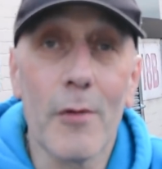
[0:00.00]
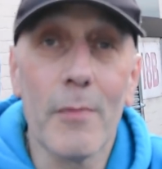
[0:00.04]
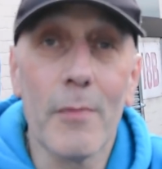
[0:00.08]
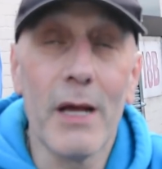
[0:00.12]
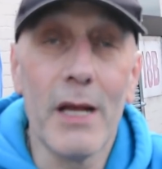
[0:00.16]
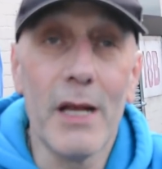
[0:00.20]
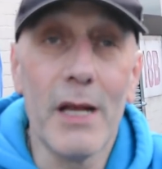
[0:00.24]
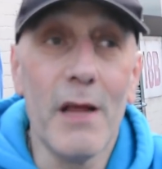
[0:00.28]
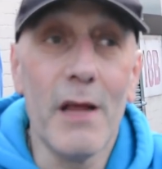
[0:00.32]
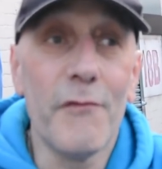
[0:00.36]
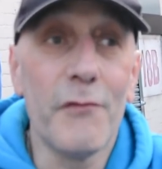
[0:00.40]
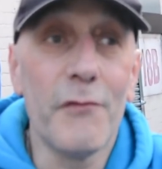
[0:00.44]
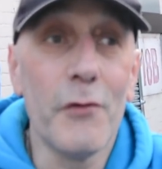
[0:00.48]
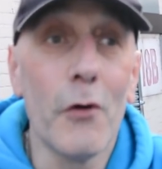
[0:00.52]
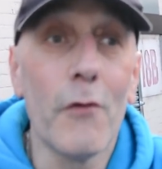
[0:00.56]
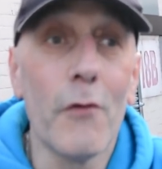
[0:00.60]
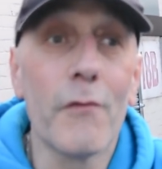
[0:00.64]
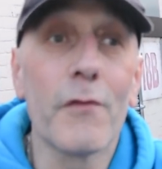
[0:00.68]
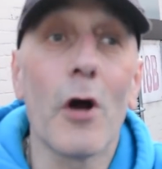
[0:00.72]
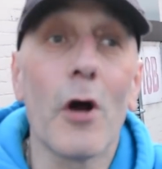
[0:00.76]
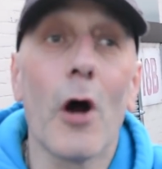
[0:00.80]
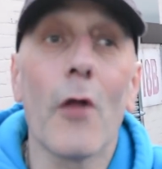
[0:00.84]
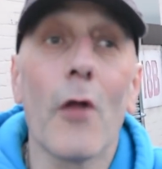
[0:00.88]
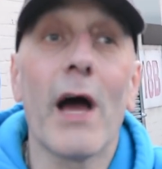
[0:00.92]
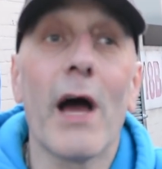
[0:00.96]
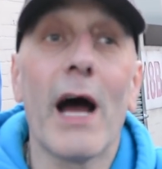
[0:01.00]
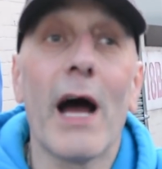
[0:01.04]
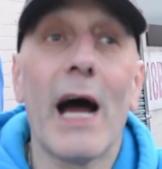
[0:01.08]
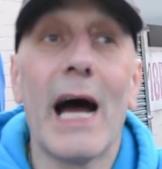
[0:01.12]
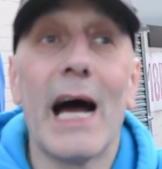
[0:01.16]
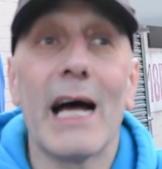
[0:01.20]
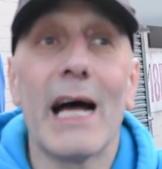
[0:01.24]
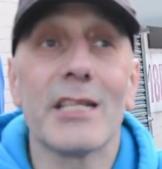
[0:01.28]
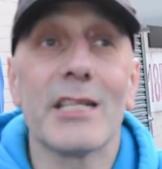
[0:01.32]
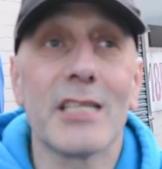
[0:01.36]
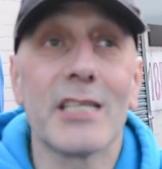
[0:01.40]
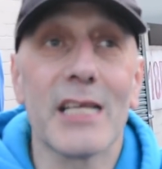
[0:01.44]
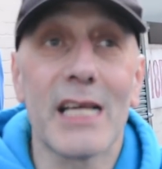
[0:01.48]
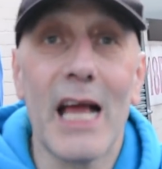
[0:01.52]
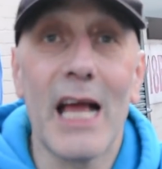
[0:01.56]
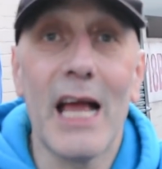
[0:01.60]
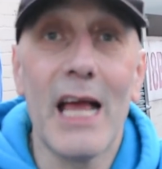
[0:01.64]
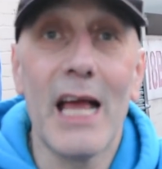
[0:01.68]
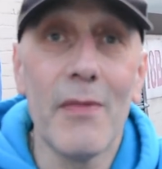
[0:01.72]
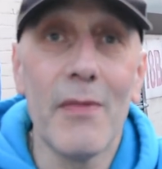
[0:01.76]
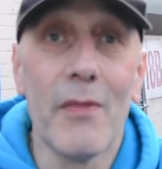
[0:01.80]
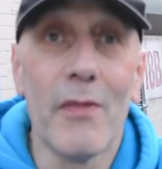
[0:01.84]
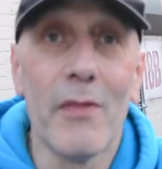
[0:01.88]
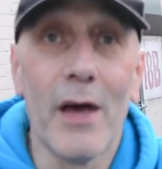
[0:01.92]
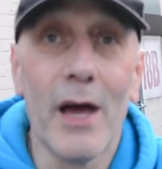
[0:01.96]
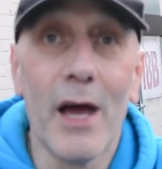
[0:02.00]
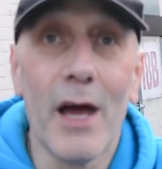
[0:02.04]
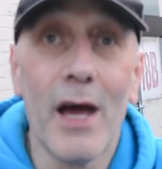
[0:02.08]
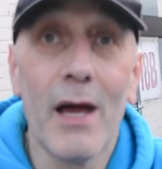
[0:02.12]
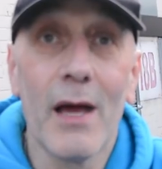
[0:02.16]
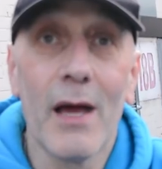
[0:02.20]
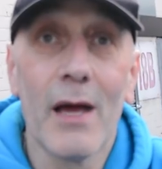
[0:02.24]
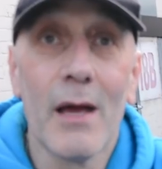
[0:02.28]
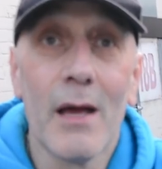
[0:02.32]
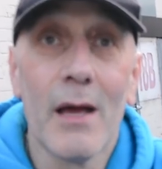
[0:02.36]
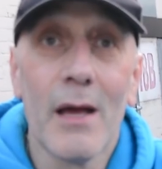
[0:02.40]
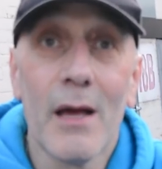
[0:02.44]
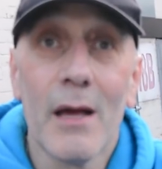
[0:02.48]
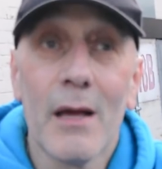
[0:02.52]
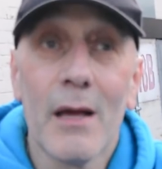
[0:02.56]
I mean? If you've got the heart to get in there, yep,